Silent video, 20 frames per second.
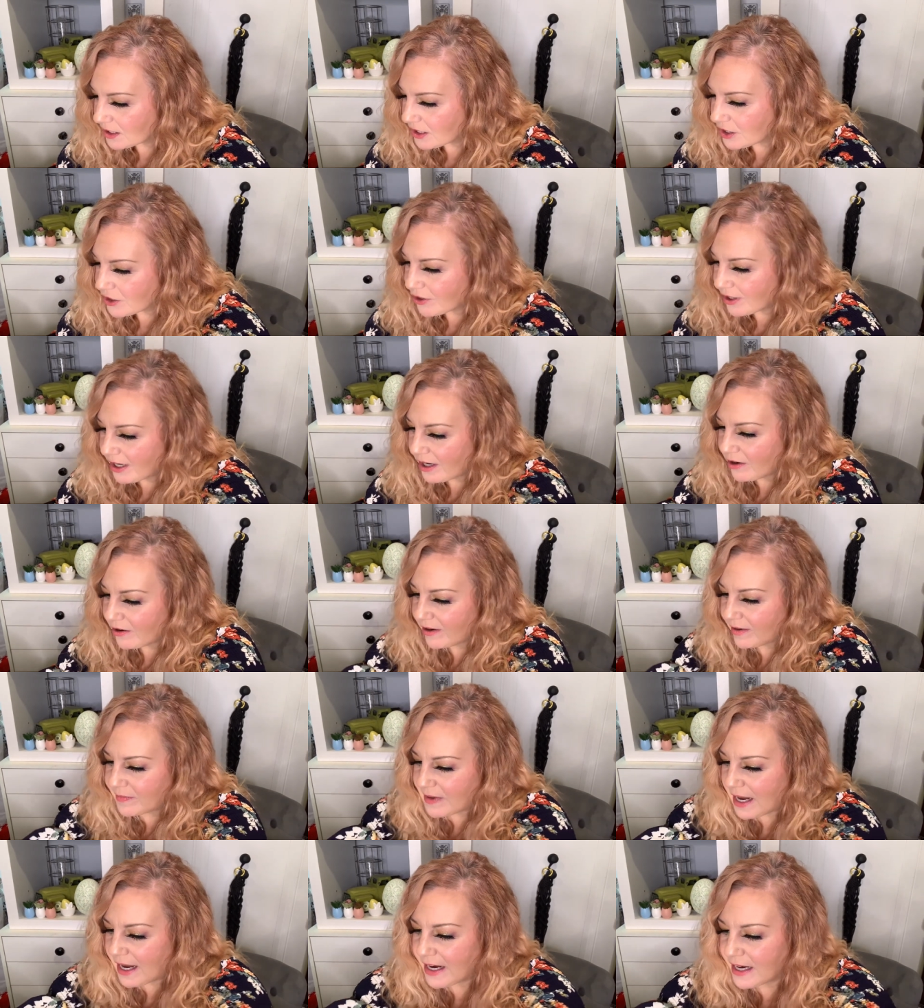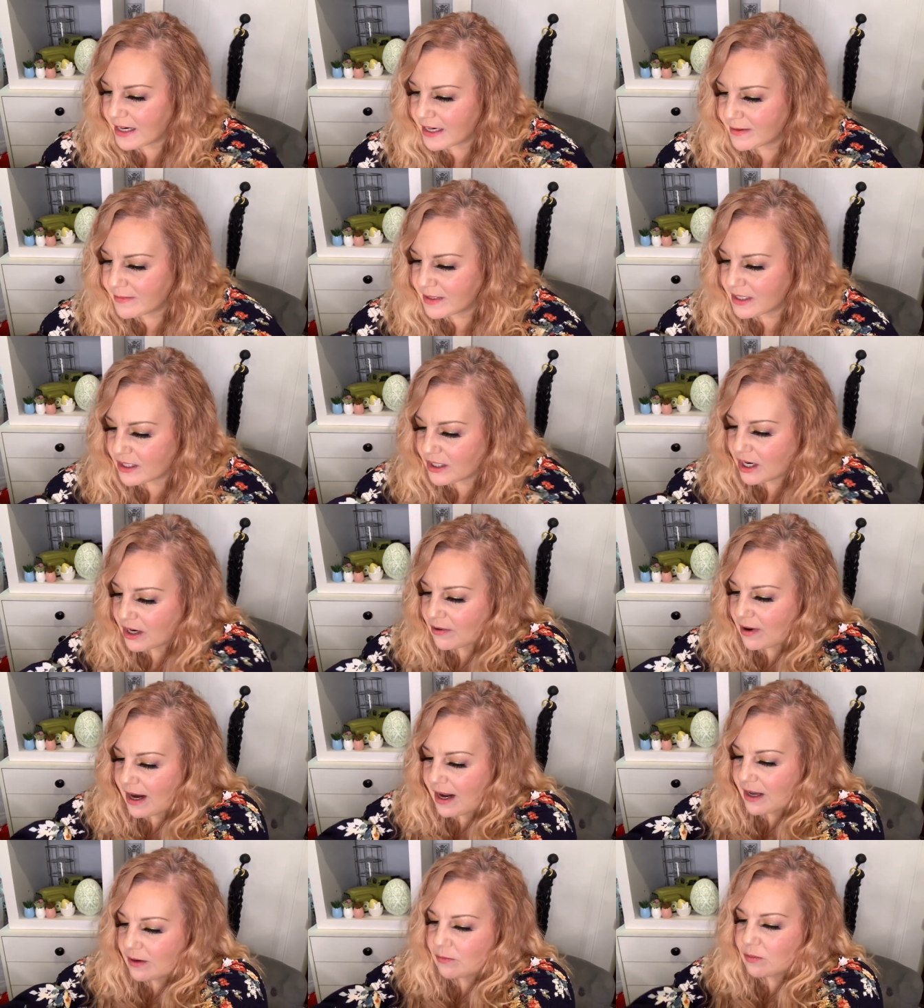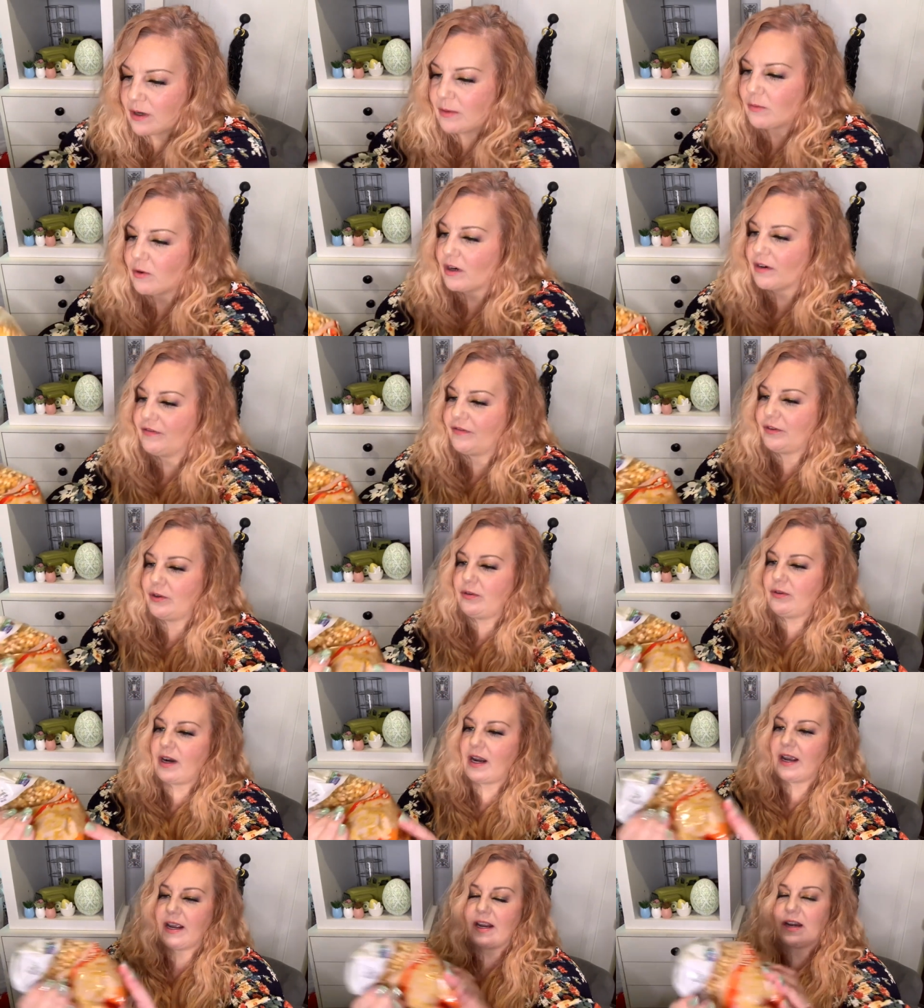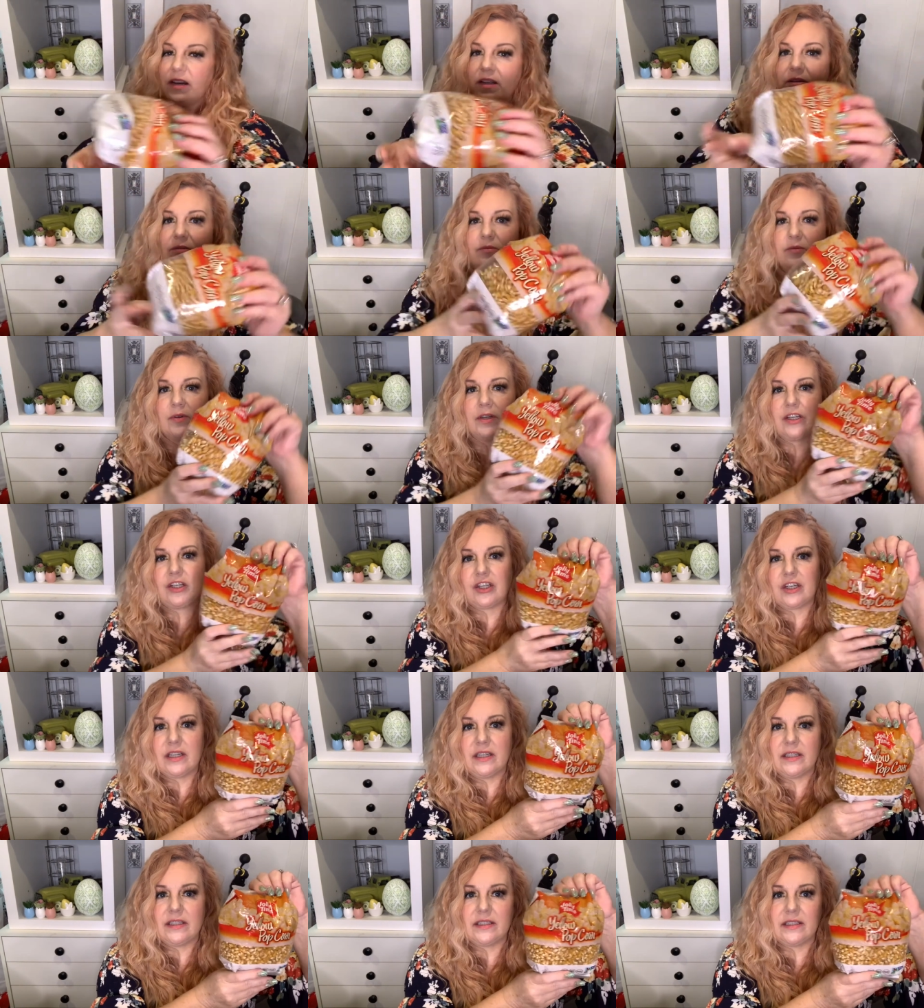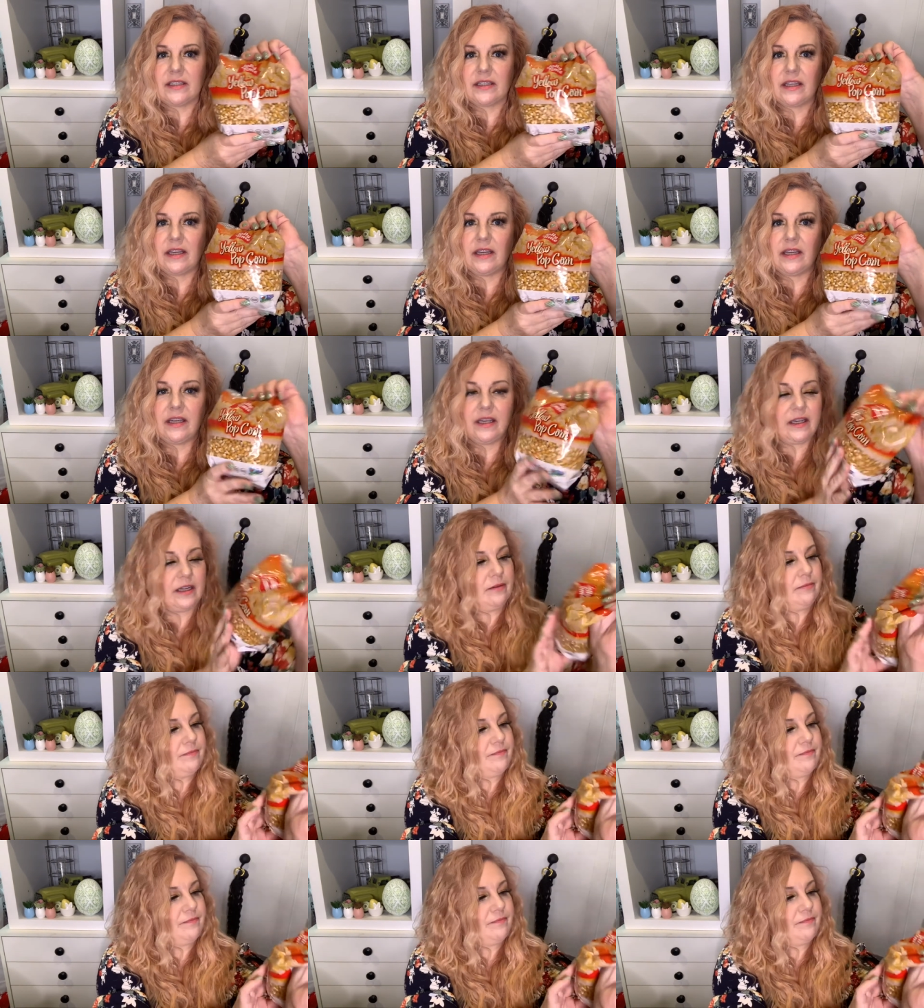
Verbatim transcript: trio of items. No, I had one more food item, which is the